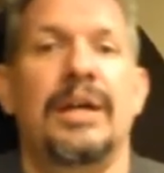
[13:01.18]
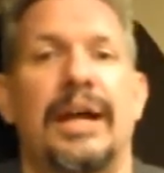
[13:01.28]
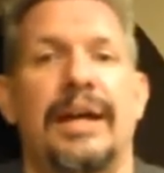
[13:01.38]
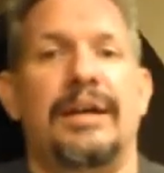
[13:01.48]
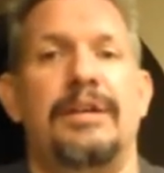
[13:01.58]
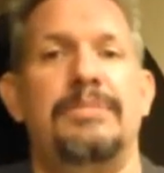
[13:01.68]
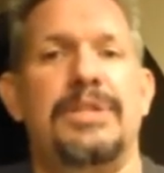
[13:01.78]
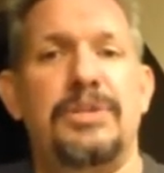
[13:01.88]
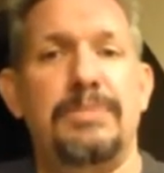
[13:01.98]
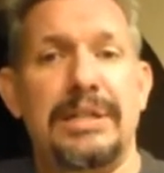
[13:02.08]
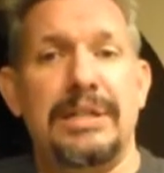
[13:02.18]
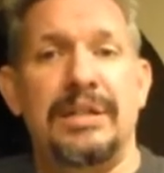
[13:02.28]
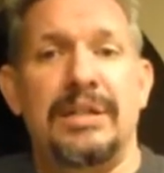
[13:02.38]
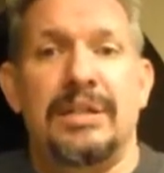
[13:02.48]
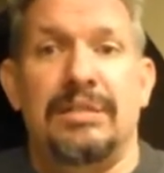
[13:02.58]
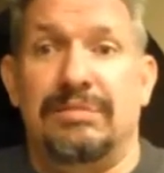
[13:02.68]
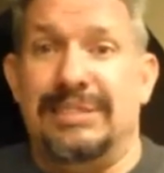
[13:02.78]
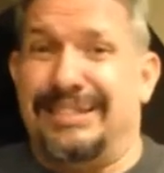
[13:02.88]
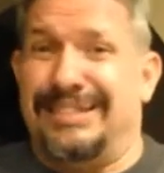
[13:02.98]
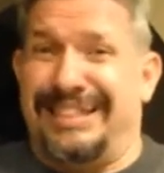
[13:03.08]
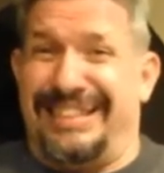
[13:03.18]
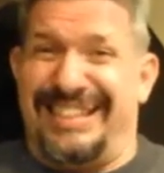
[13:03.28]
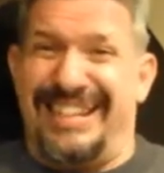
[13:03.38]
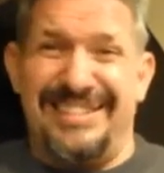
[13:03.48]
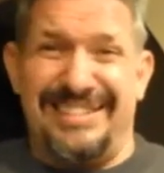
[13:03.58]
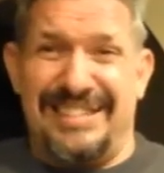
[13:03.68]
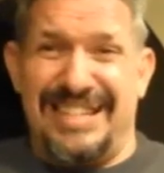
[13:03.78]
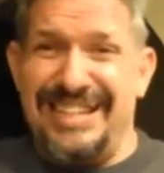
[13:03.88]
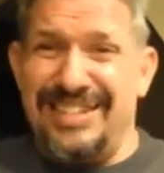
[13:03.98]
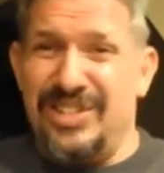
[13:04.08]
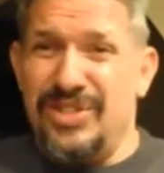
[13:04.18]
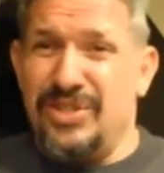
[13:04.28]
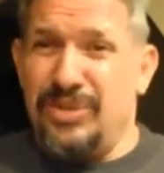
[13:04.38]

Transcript: And Mr. Big was like 19 years